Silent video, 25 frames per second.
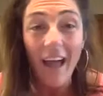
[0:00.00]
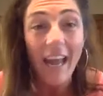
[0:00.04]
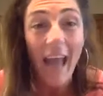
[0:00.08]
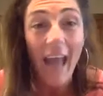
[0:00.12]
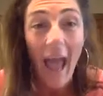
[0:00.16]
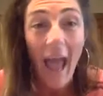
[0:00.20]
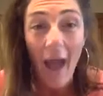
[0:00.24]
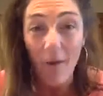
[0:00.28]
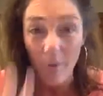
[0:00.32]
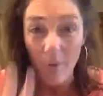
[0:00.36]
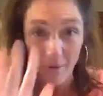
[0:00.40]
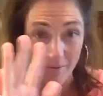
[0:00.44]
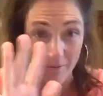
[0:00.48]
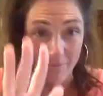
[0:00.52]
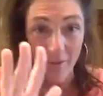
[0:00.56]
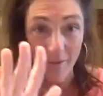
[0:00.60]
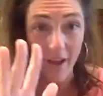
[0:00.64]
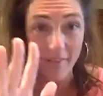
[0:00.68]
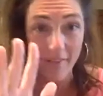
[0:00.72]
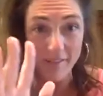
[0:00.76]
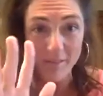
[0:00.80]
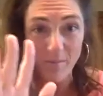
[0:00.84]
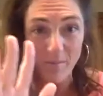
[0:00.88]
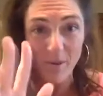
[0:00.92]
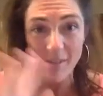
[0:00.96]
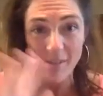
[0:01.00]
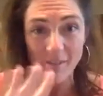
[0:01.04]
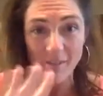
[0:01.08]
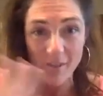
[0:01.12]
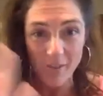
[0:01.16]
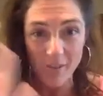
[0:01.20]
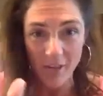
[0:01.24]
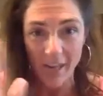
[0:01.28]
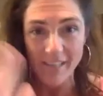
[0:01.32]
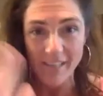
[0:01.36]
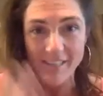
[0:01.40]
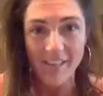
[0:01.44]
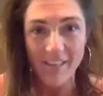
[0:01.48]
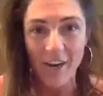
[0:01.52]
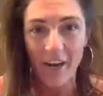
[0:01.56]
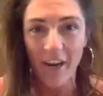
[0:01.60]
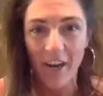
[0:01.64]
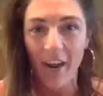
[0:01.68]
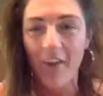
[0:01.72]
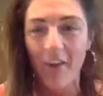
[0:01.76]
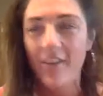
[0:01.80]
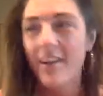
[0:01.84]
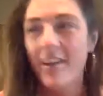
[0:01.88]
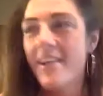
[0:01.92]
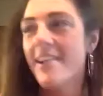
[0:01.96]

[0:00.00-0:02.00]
an hour, 5 espresso shots. There you go.